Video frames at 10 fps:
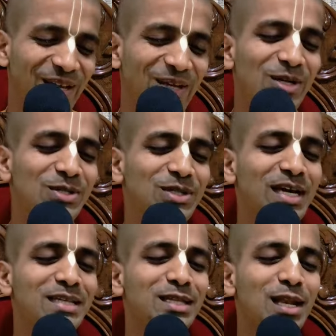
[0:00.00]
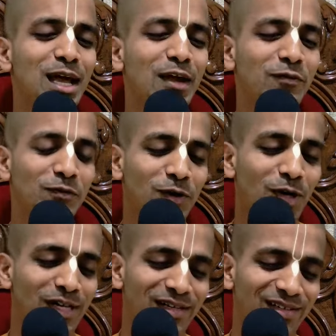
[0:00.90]
Krishna is the life of
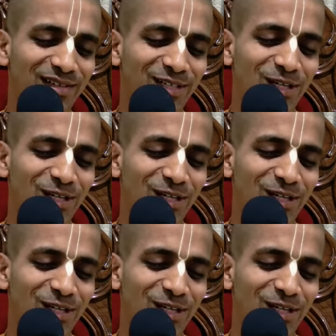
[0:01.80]
all.